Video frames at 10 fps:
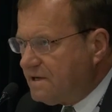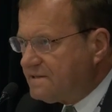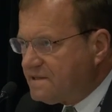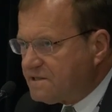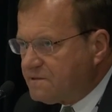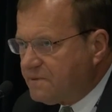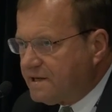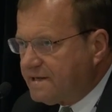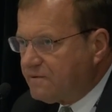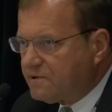
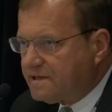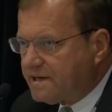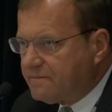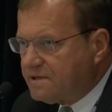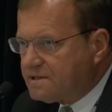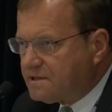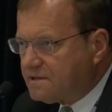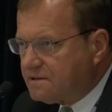anticipating what the enemy's going to